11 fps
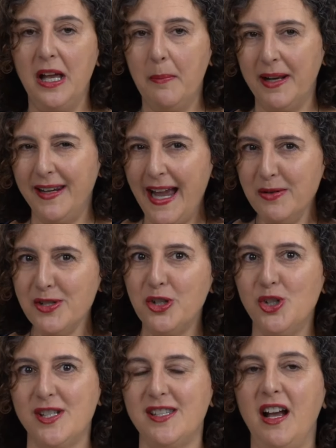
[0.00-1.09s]
But now is a
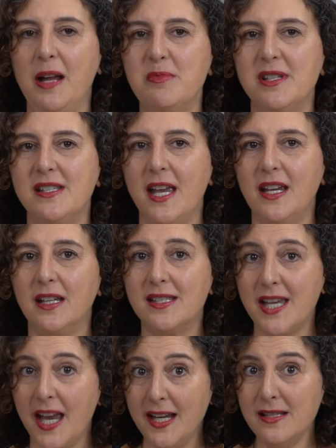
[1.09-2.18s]
good time to take a
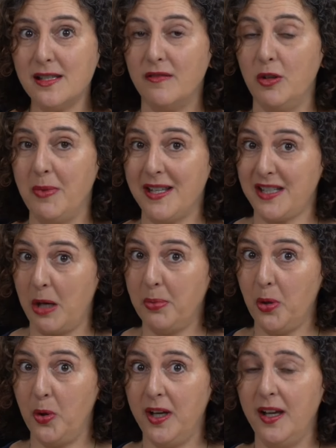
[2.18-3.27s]
taste of your
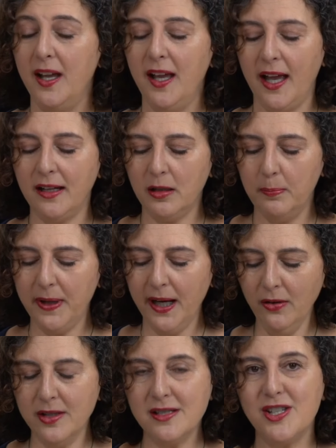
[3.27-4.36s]
mascarpone and
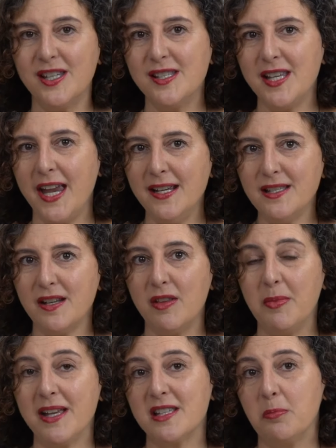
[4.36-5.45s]
compare it to the taste of the
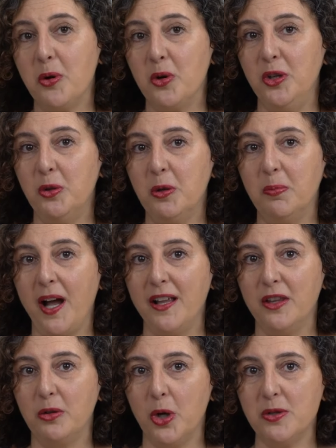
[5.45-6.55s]
mascarpone you can buy in
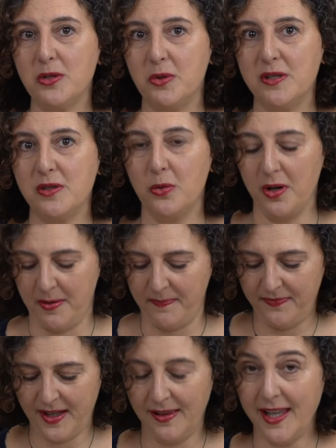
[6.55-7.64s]
the grocery store.
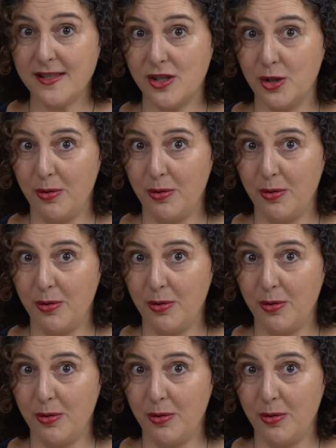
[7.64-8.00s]
Let's do